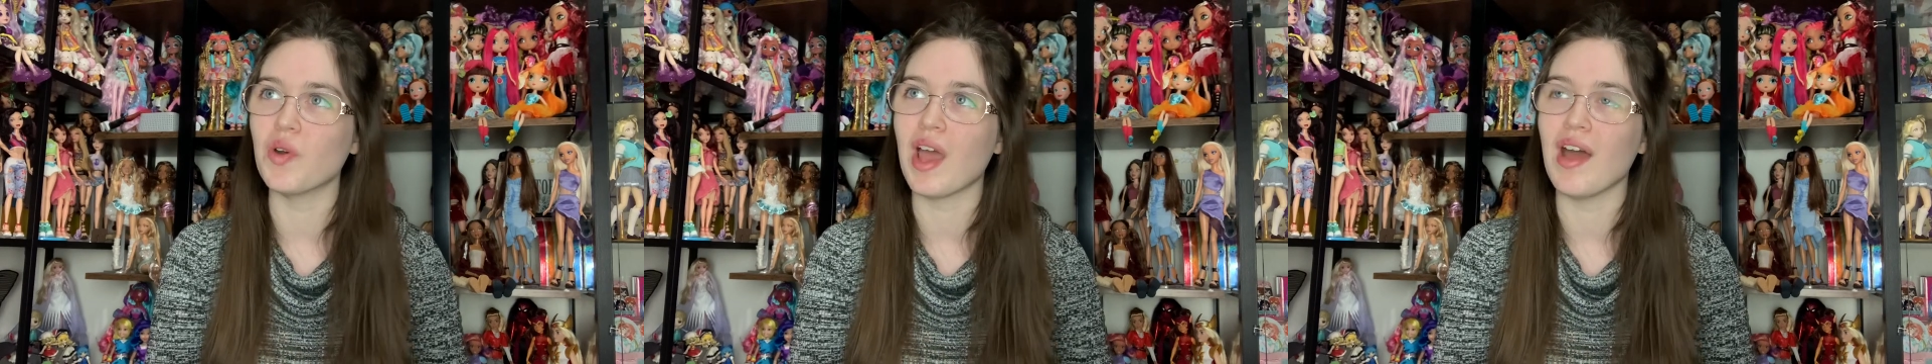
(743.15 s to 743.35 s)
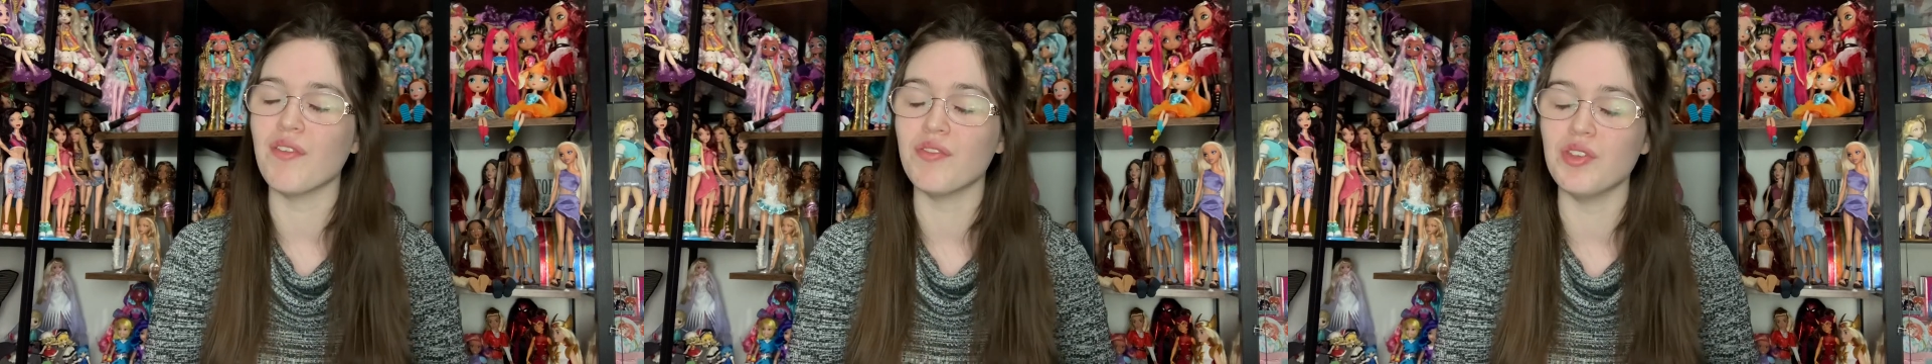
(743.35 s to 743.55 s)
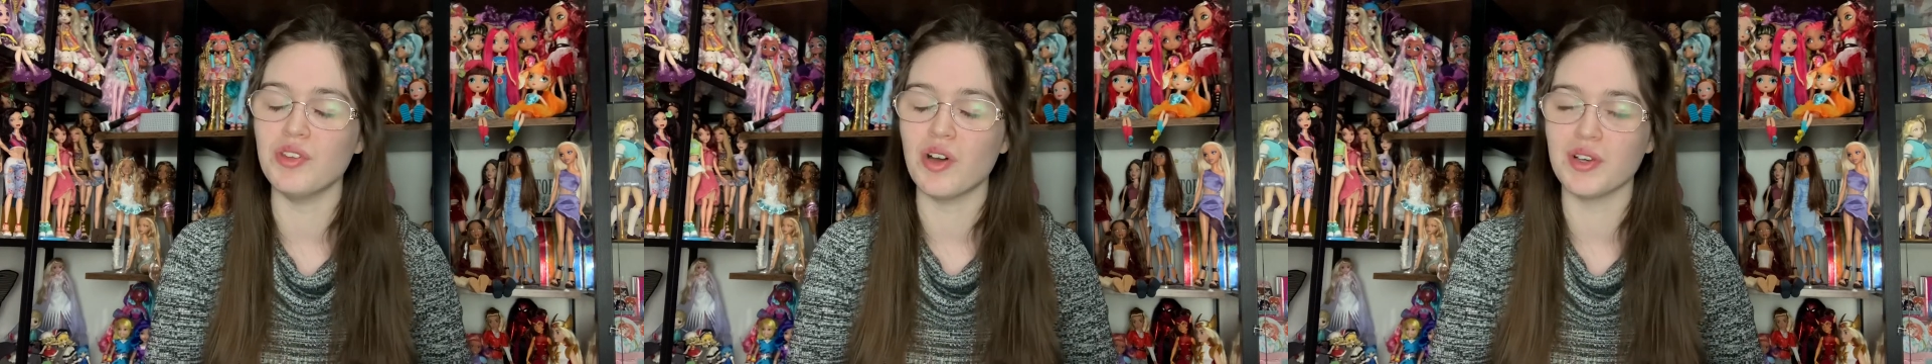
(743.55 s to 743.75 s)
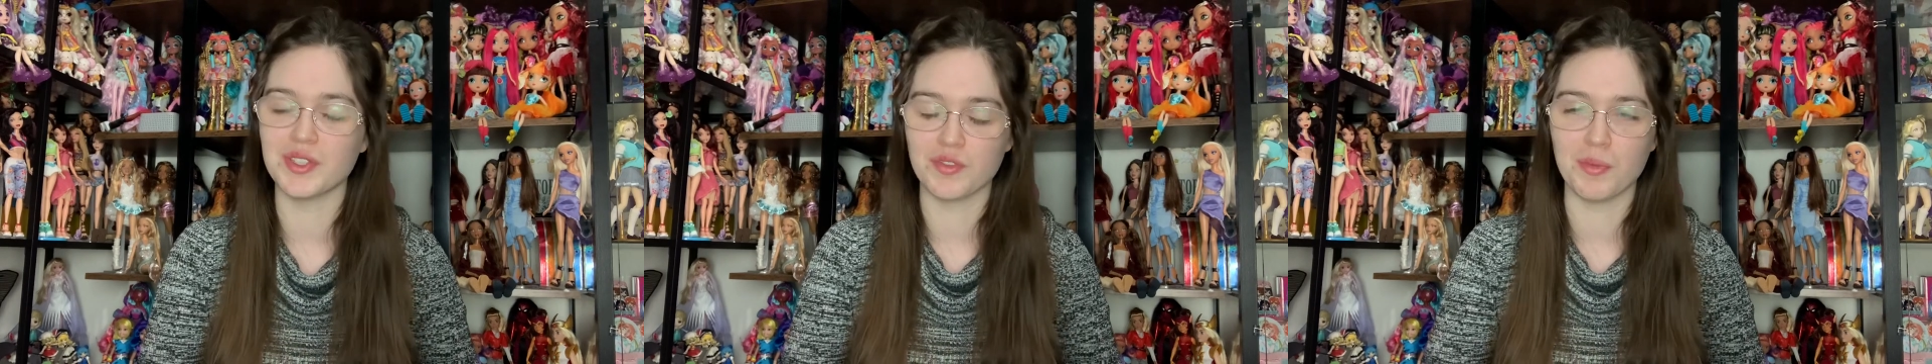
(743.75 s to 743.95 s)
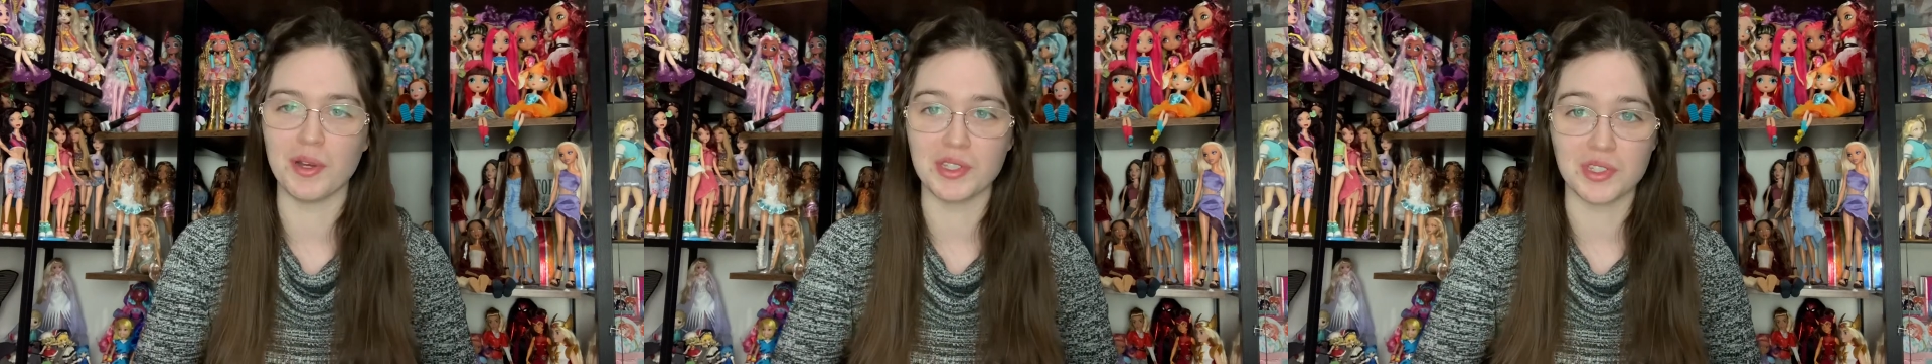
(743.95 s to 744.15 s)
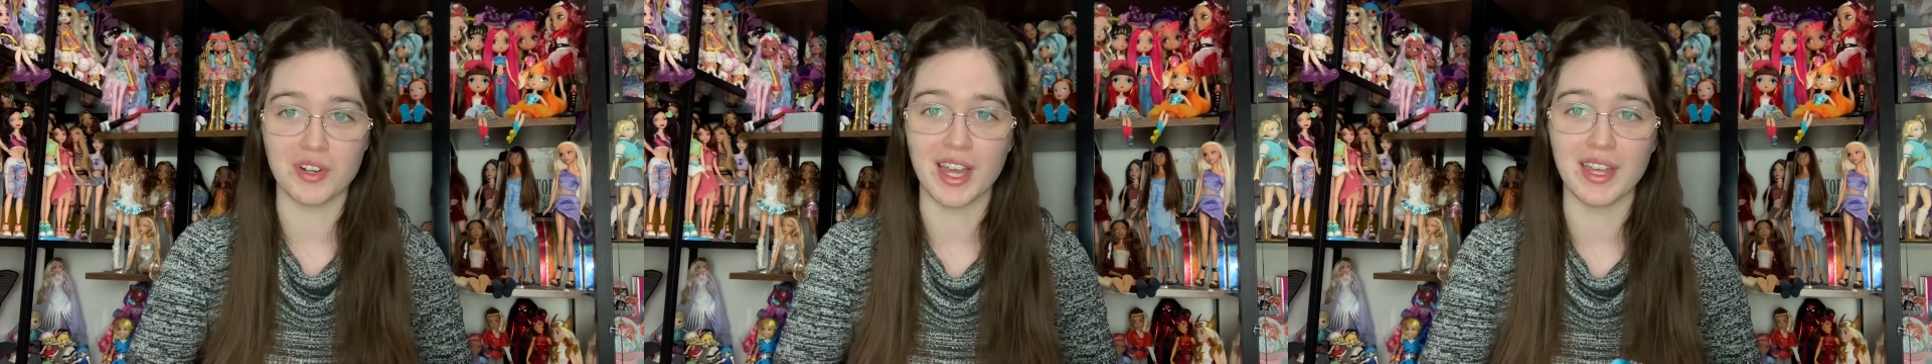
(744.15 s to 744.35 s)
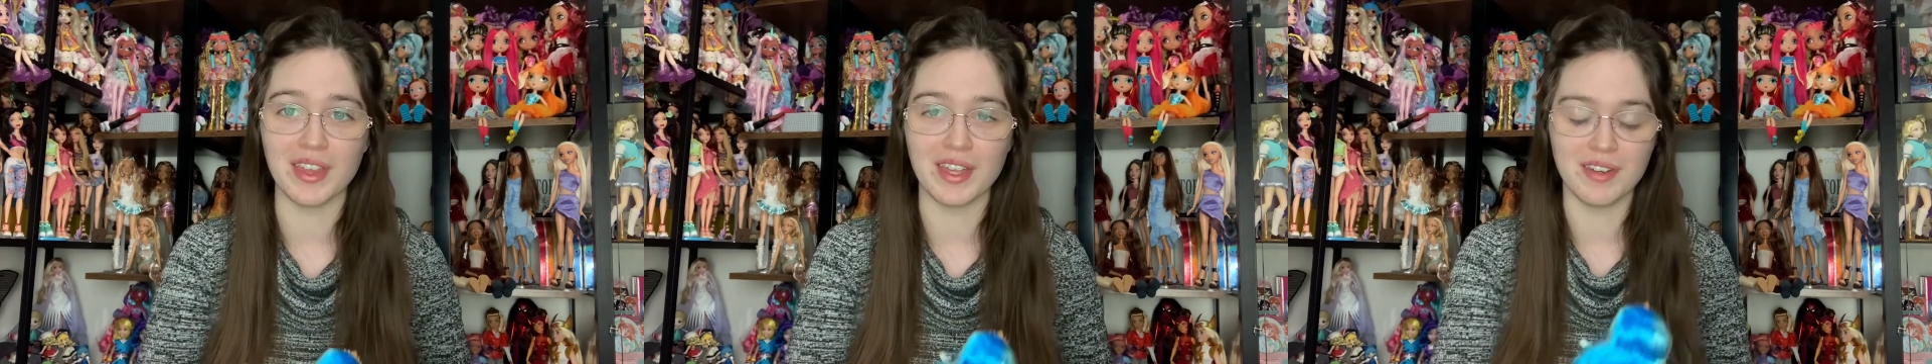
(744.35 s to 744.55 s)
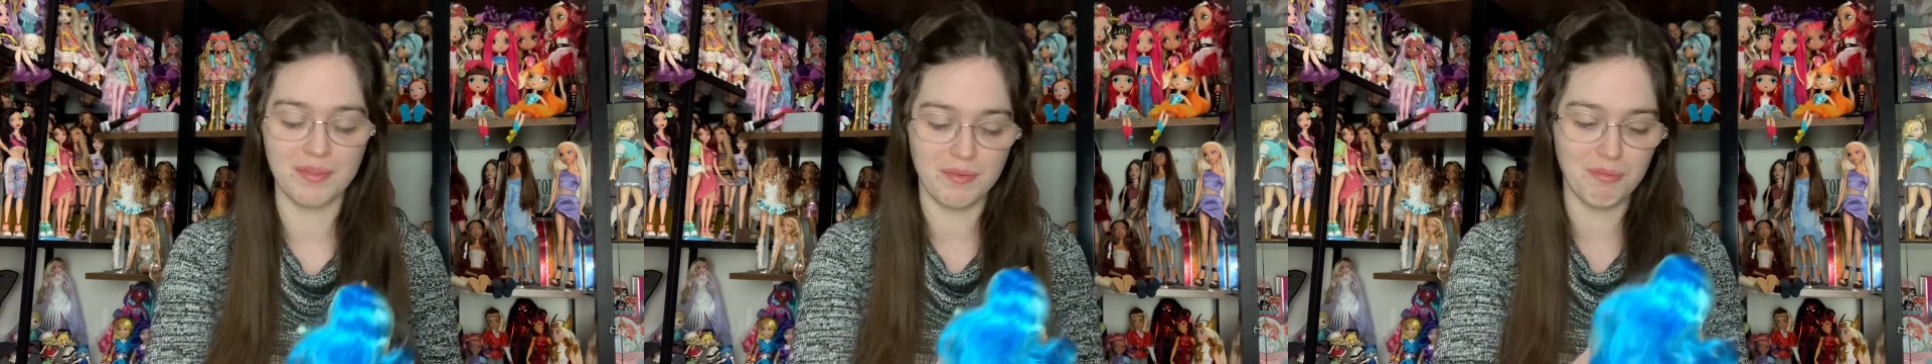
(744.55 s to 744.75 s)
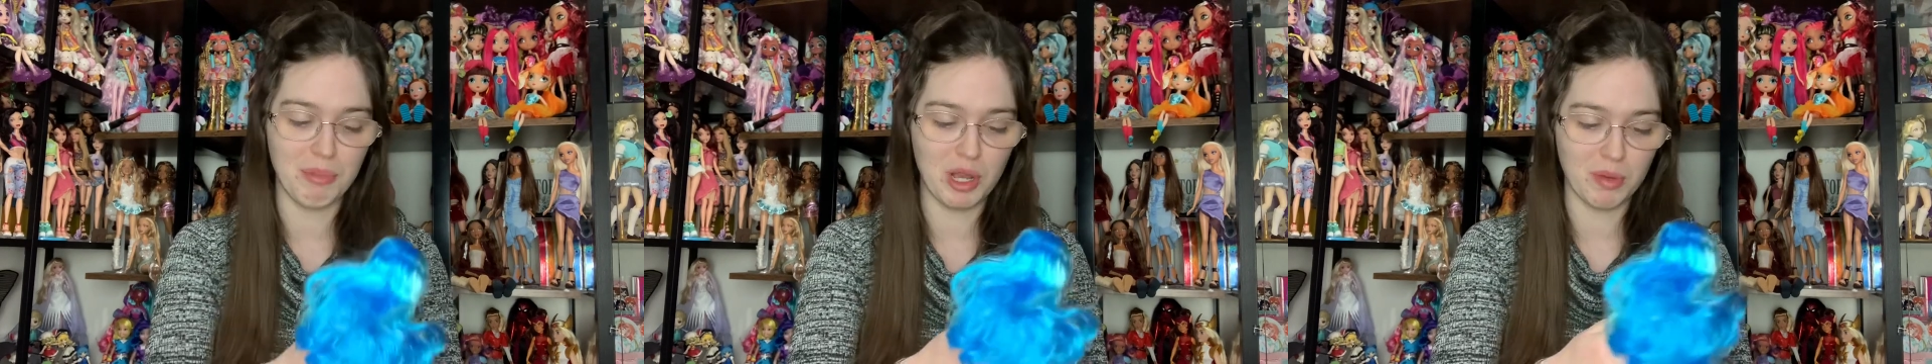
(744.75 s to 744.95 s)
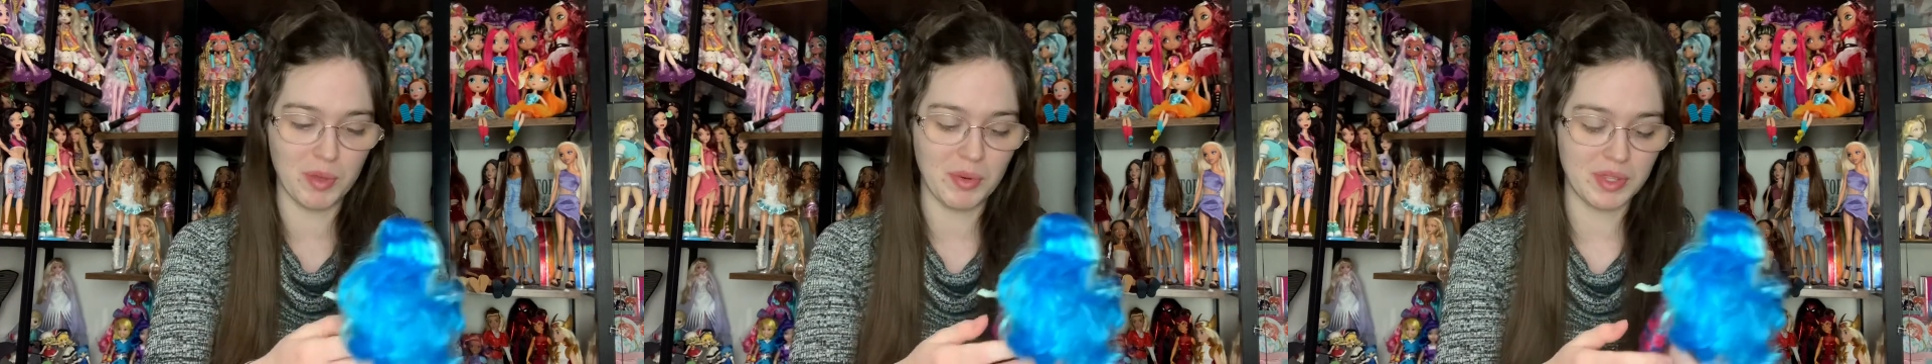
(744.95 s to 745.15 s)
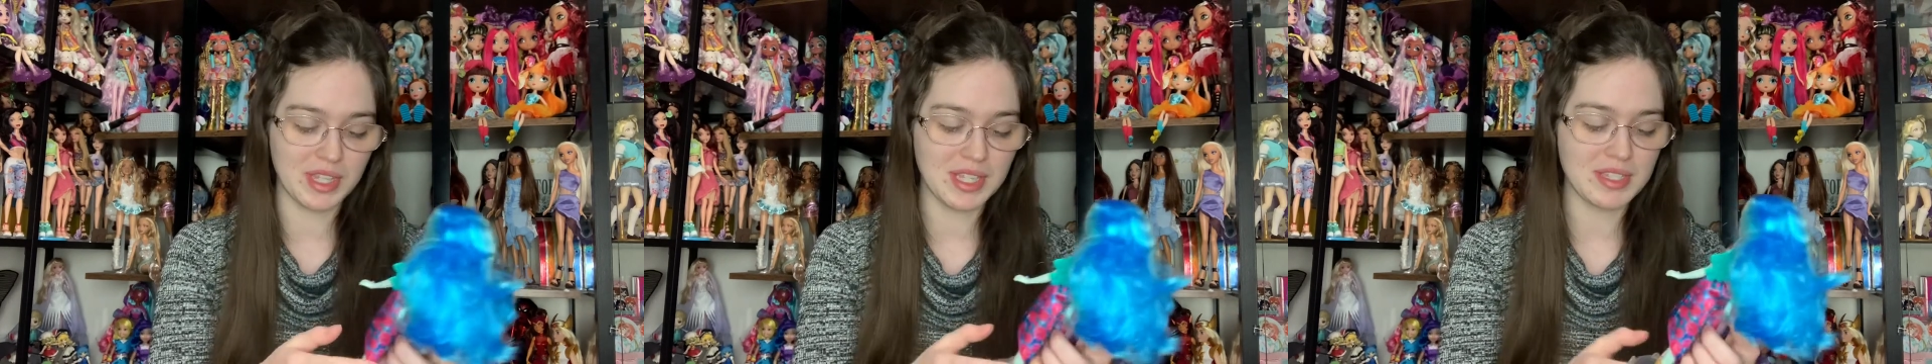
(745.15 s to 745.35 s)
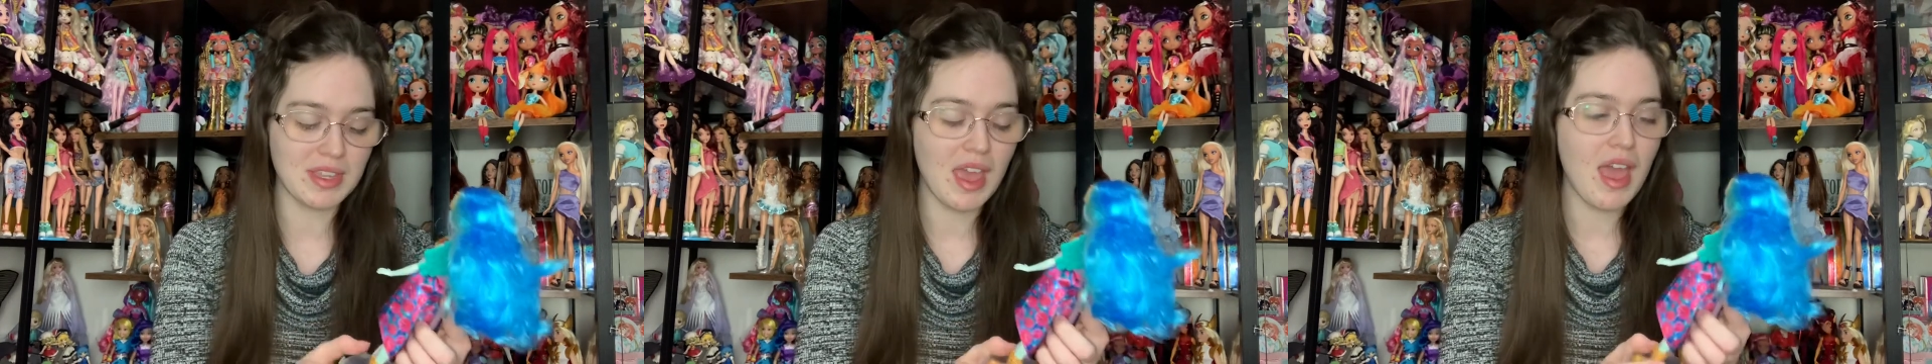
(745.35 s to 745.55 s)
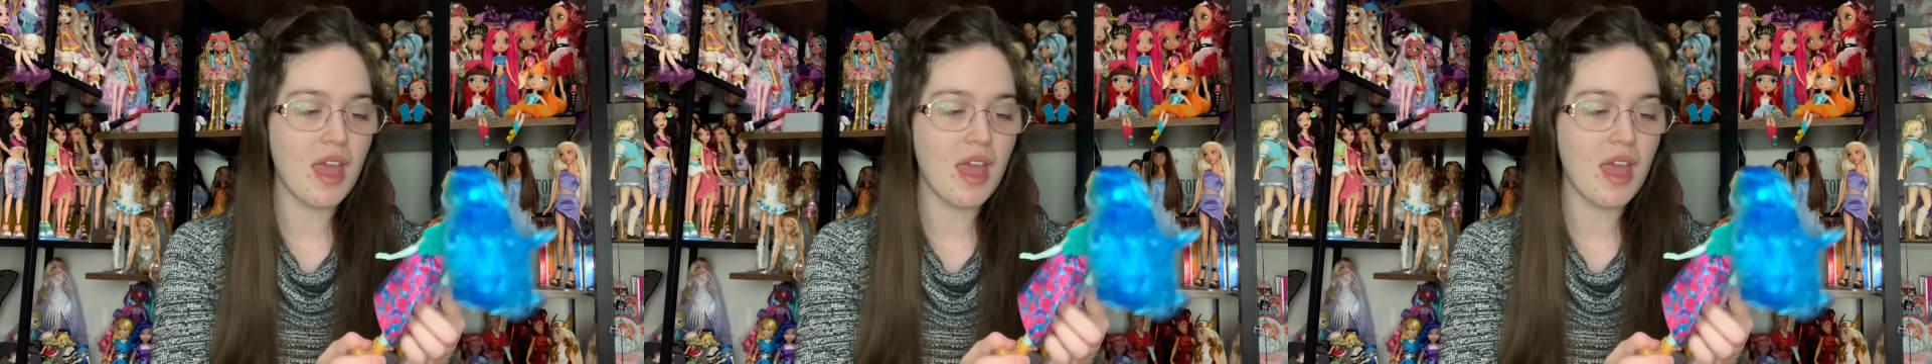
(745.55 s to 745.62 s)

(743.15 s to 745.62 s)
have the dolls from Monster High that bug me with this.